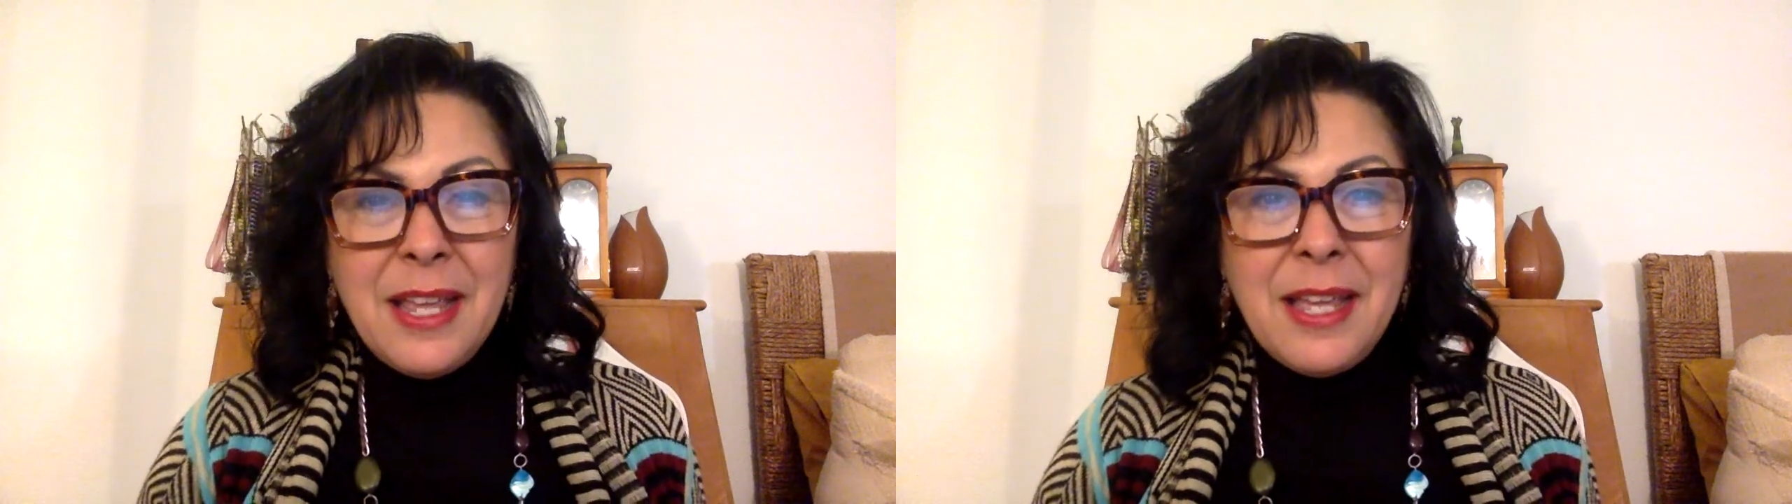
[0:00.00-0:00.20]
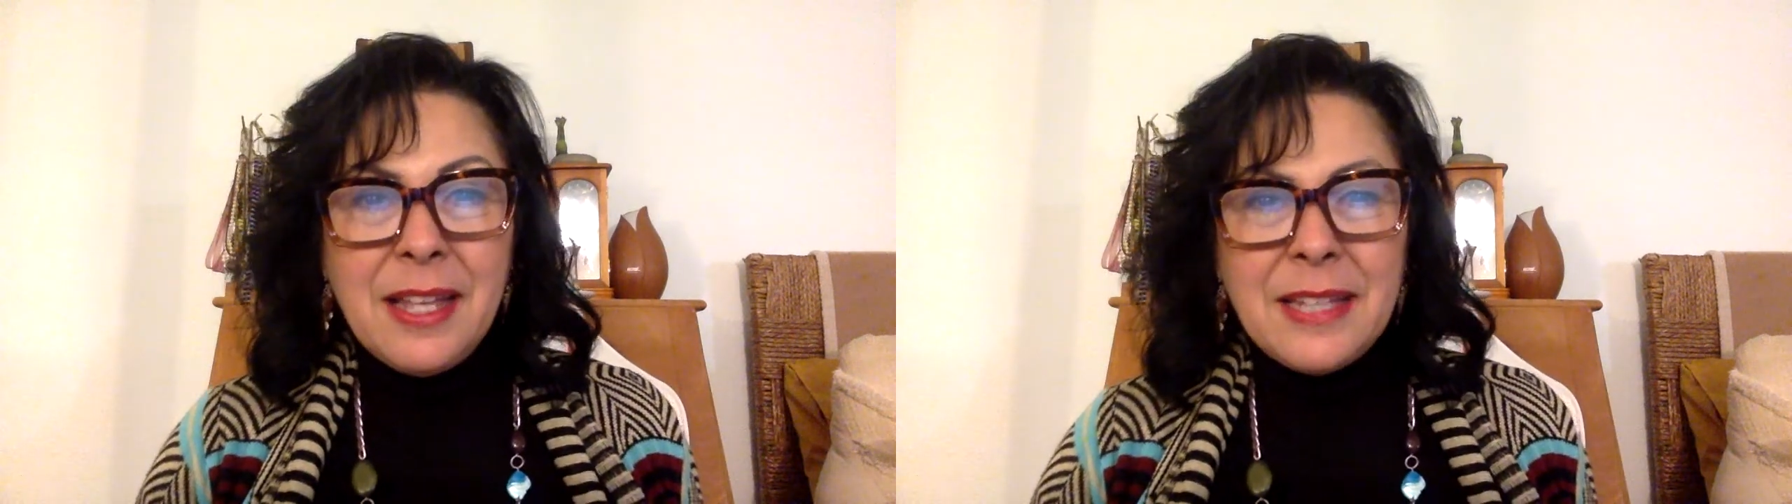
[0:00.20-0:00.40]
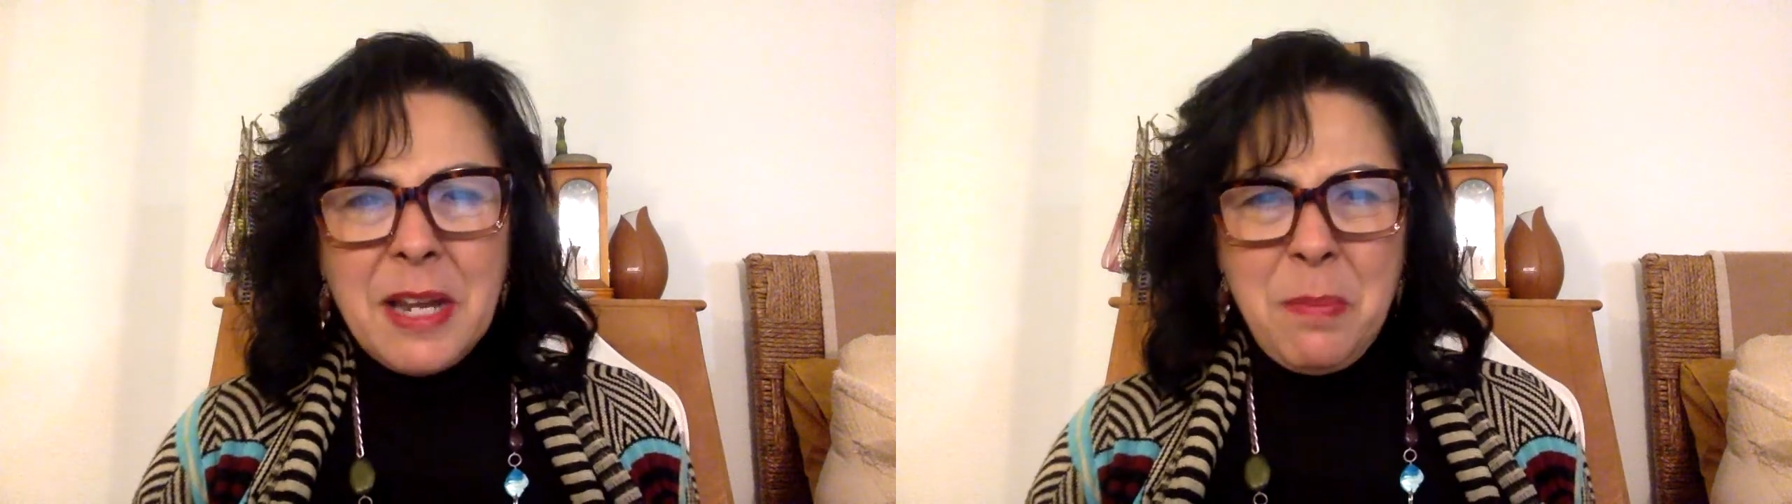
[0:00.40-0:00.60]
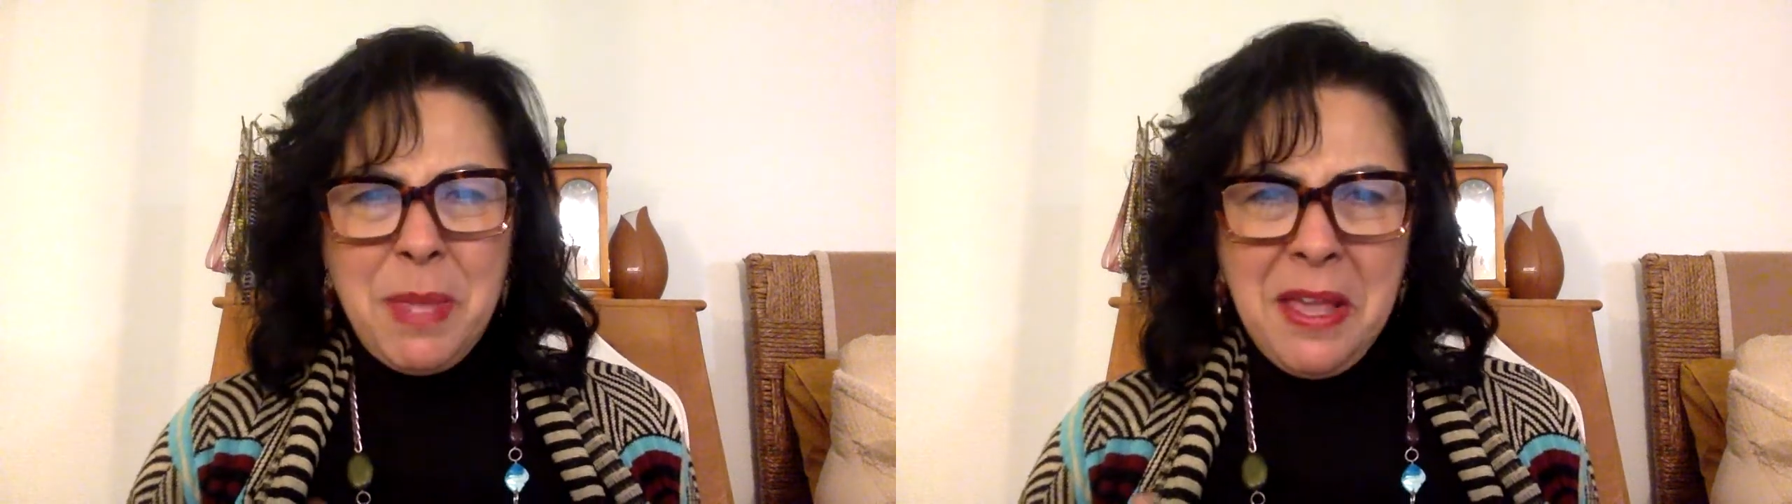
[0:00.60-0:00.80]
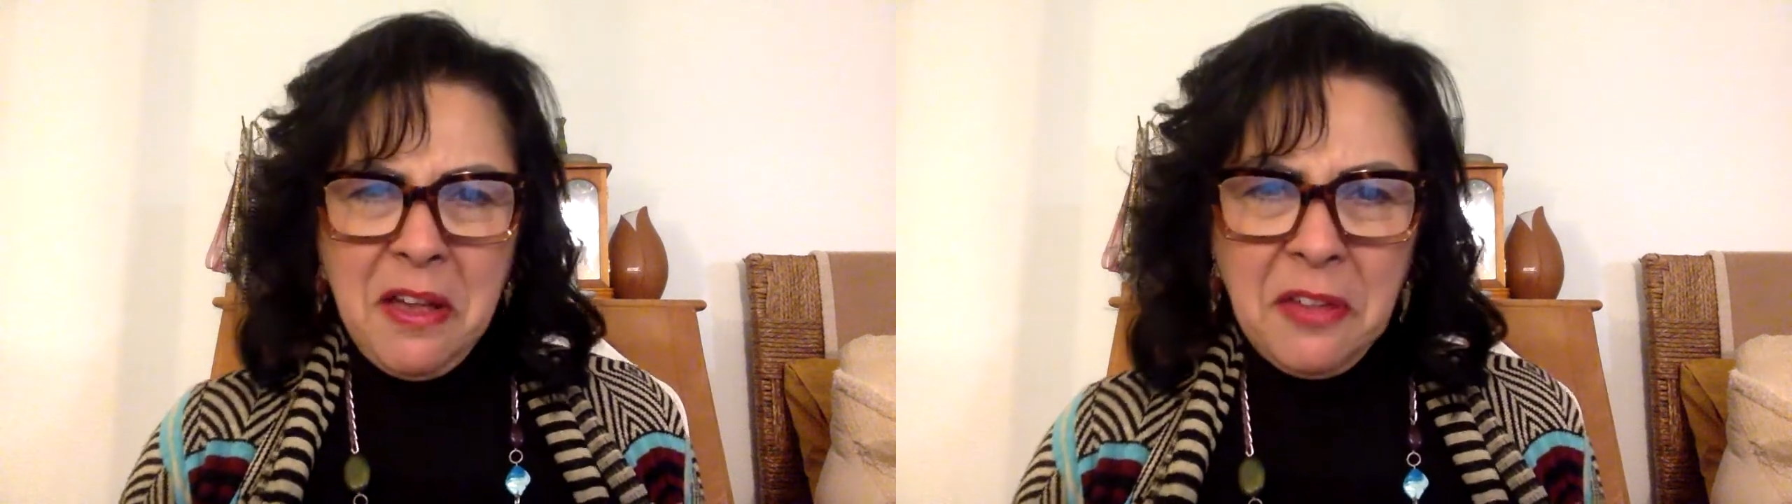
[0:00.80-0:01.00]
and let it
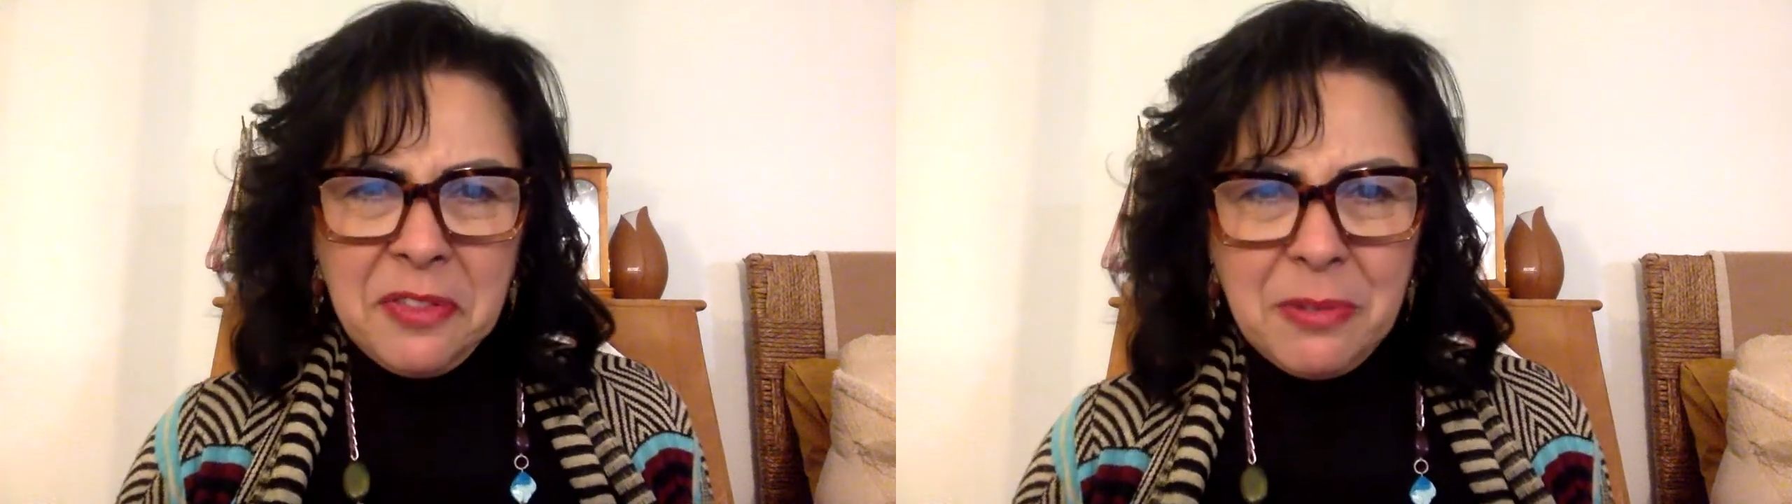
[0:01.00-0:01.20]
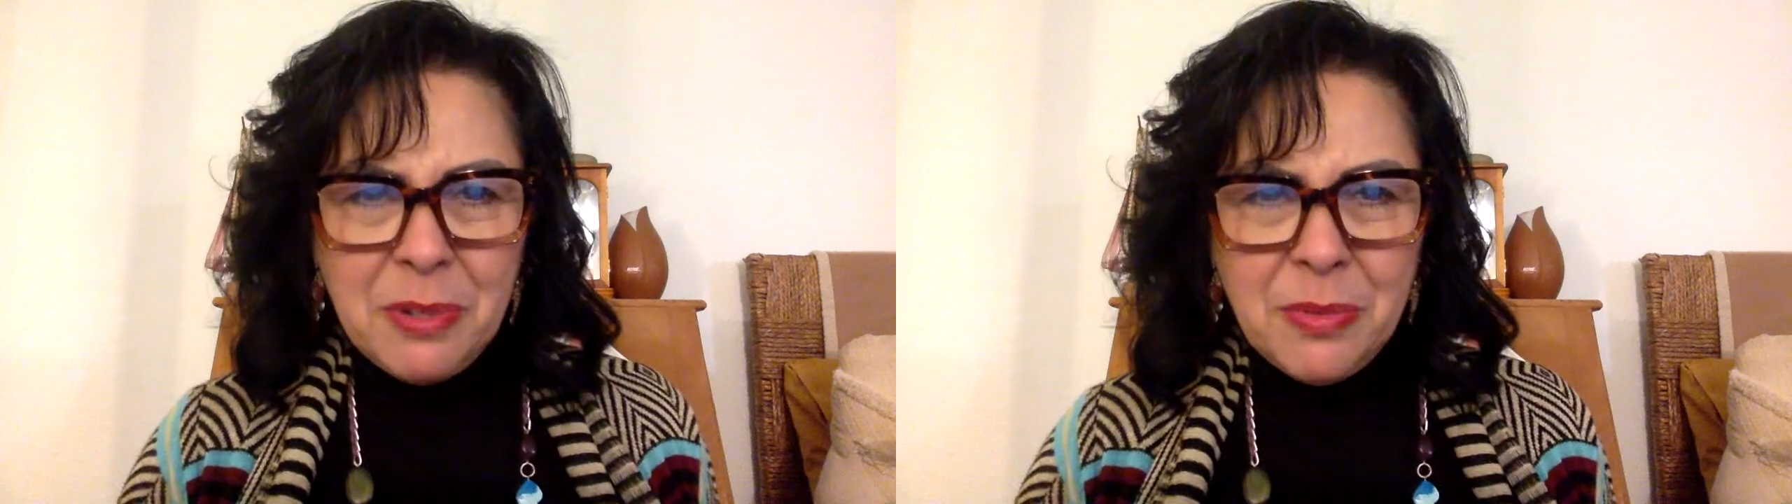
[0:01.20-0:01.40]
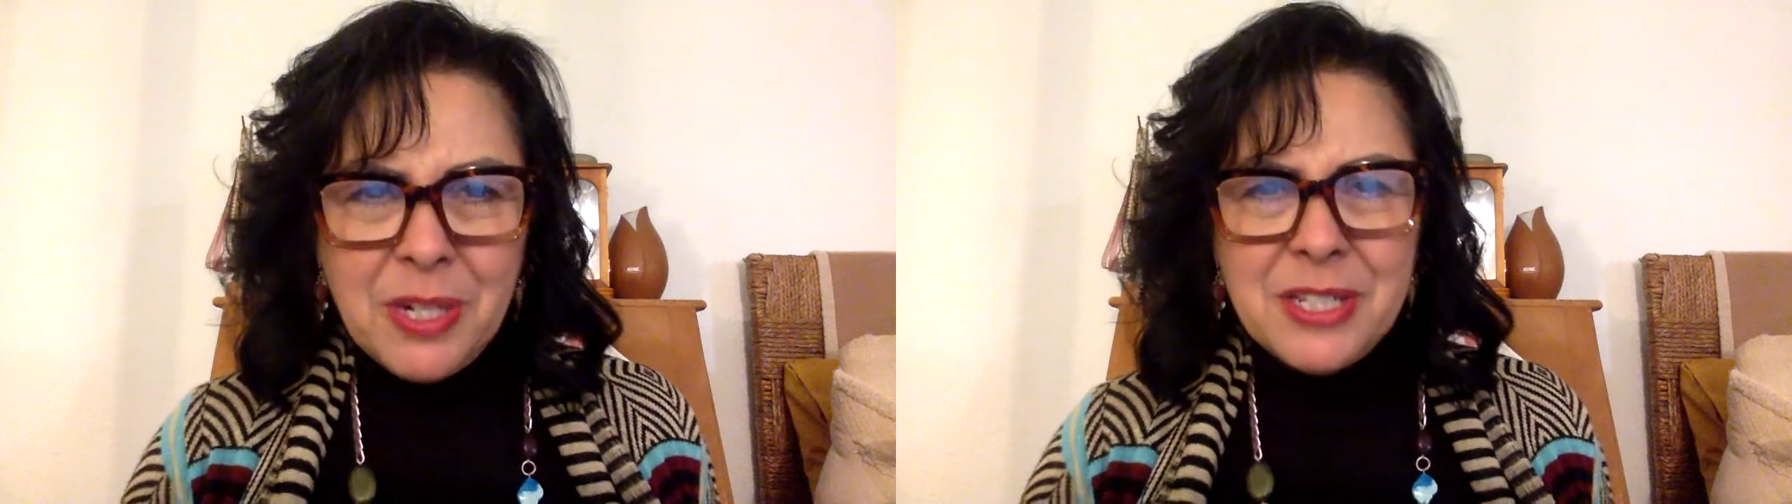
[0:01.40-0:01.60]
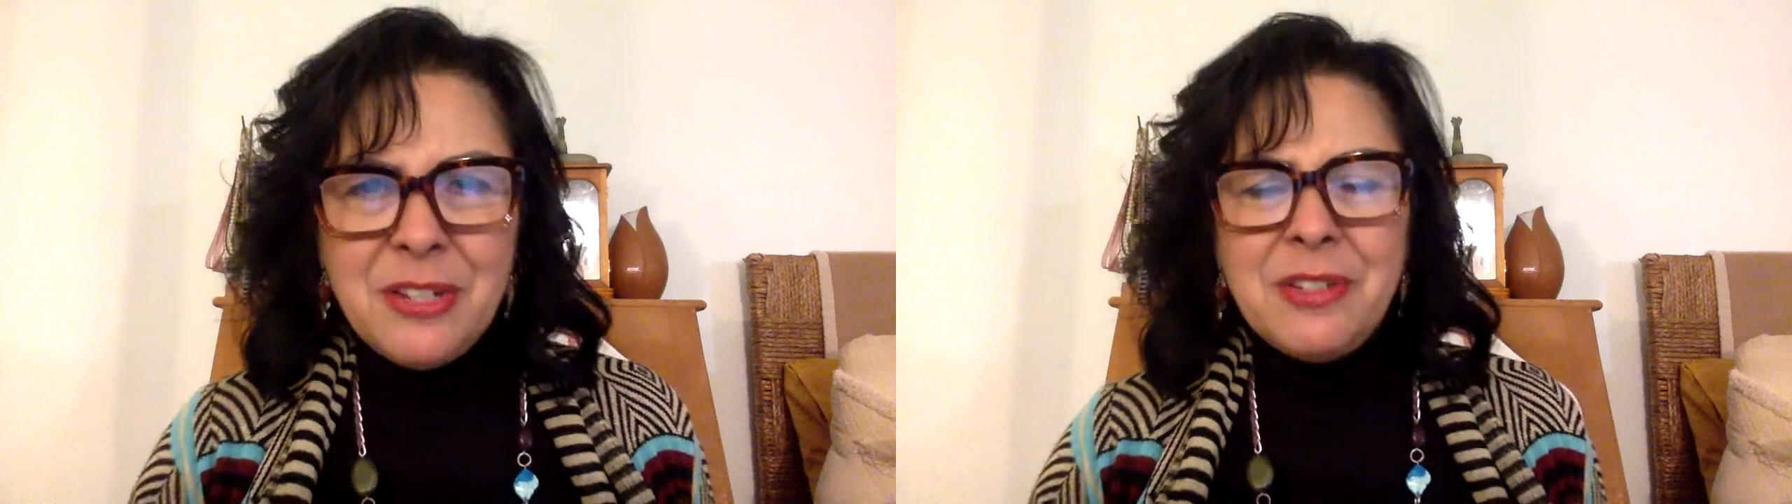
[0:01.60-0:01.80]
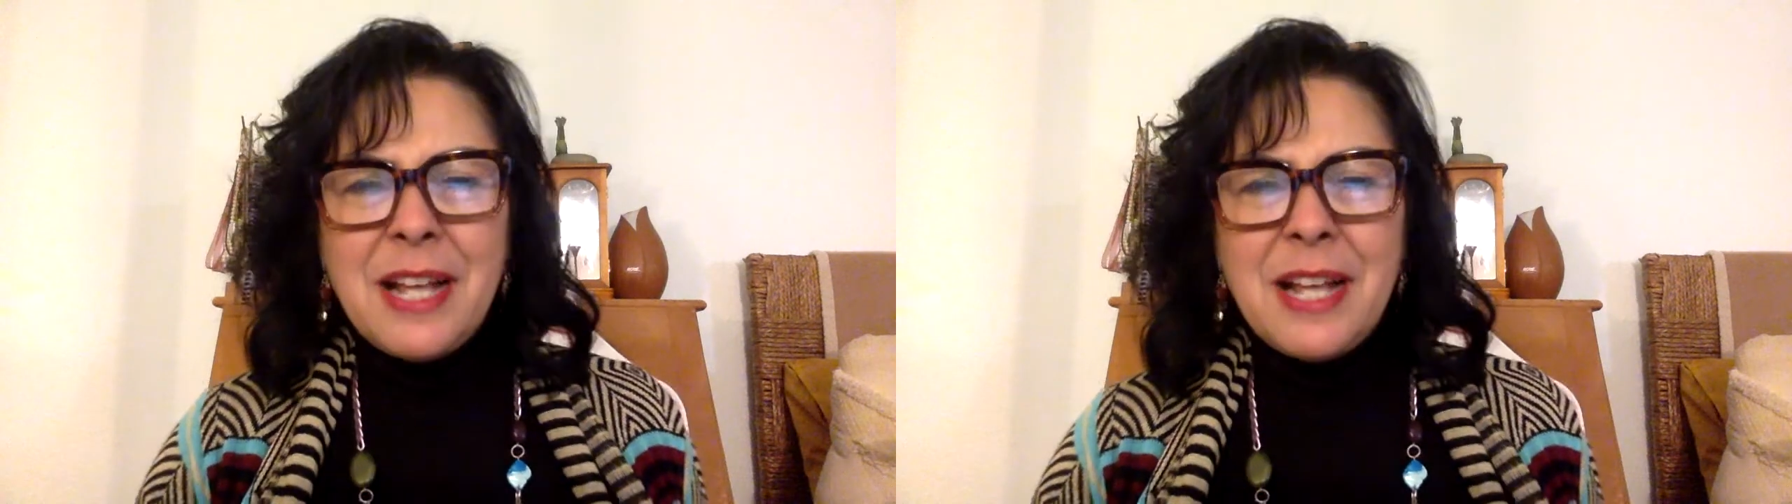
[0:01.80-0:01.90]
be a healthy reward too,